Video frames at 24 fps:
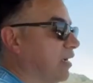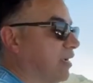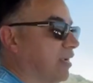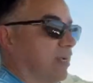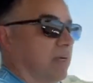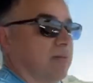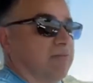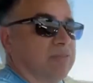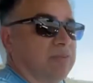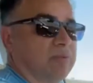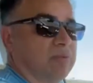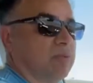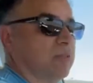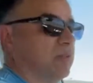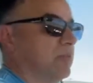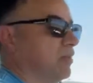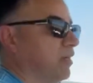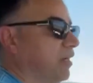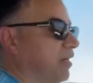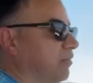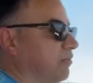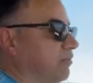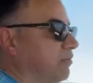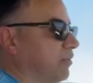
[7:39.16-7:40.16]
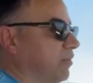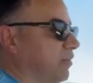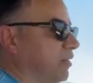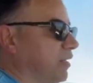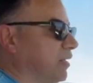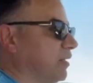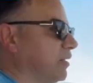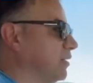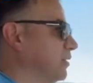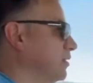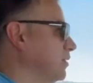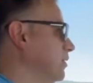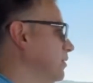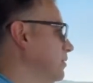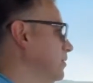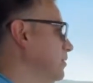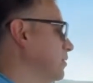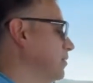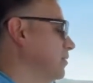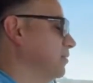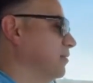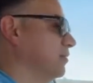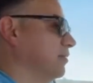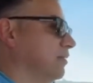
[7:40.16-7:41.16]
comfortable off-roading.
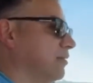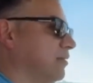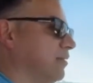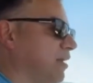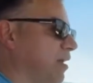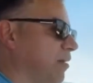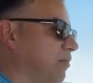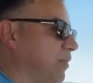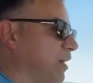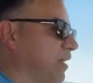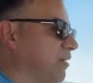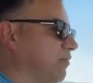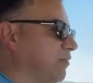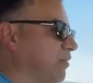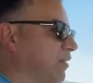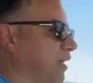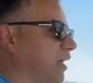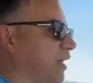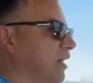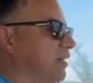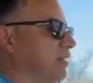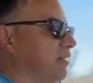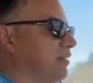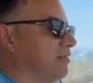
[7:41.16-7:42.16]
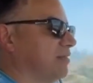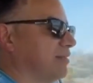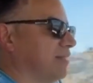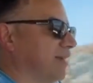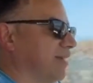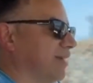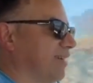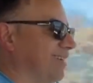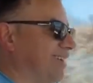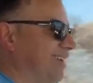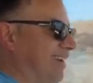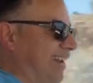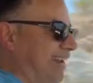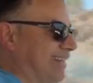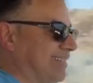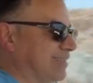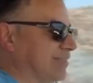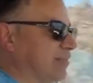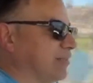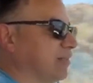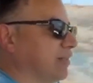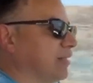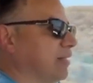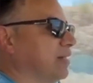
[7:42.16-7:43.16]
It's not meant for that. It's got an
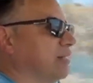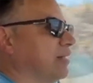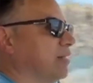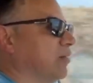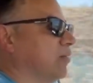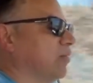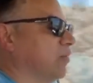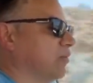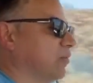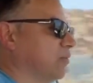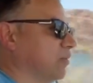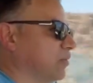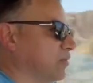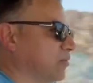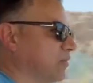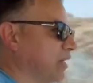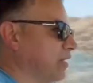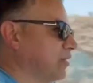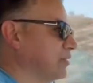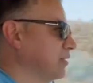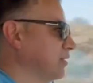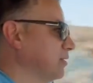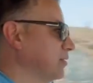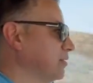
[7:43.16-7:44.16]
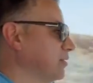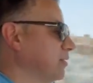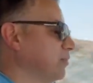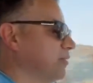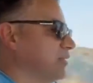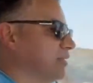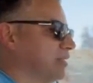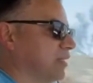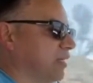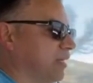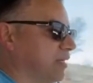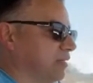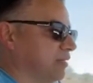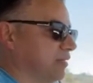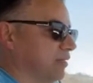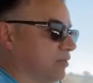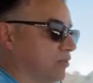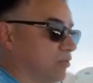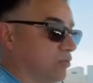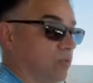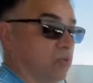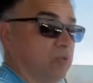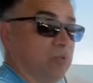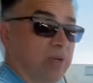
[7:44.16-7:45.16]
excellent all-wheel drive system. It's got the
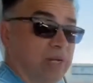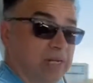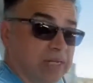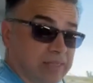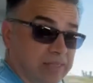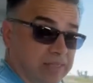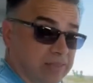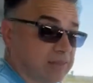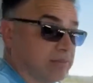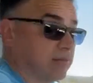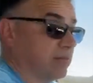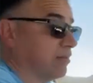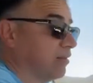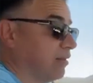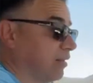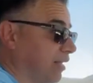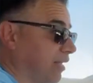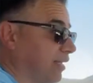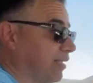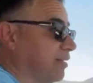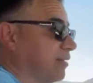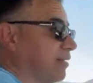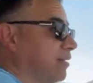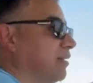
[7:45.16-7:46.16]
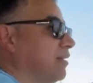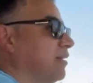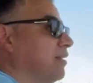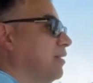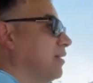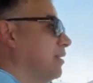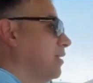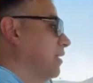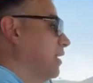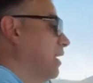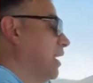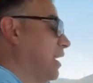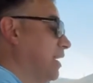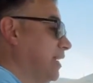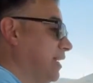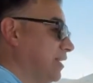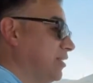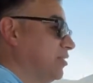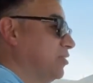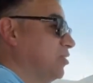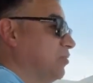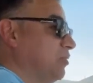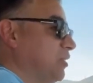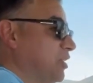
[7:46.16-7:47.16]
two ranges like an
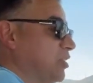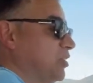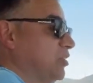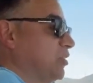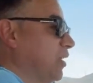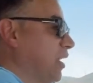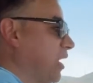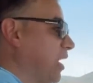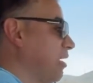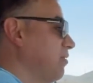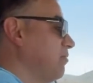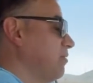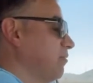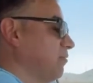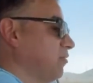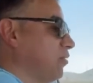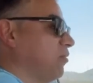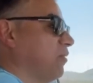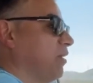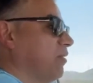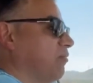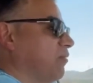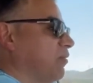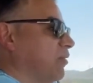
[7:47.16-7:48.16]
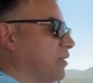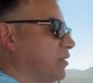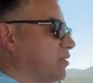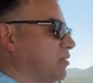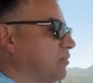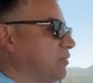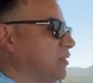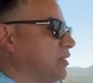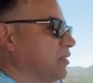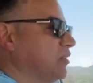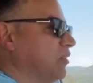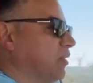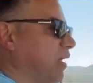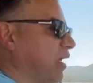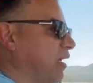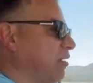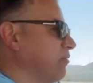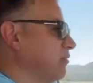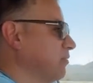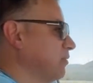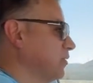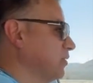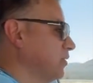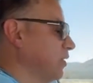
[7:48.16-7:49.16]
SUV should have, a 4x4 SUV should
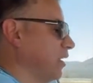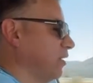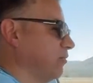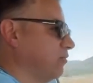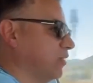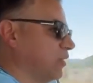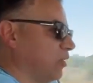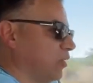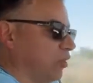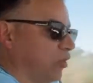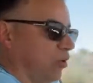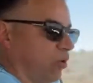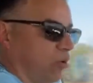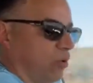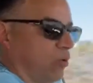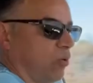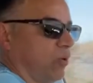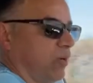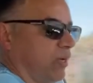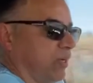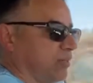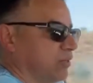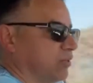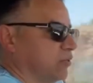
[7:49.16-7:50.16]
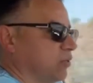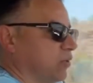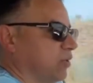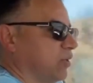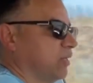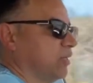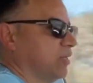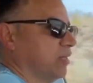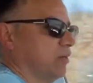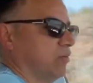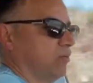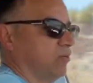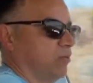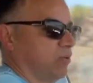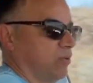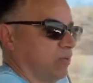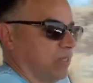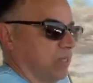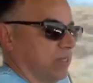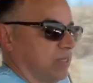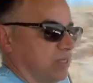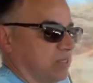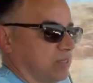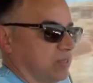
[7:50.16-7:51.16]
have. You have the low end torque for
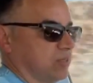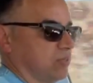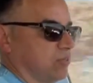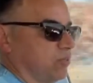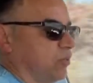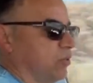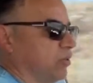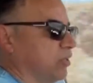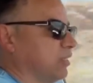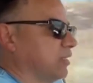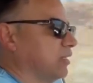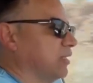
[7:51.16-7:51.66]
the sport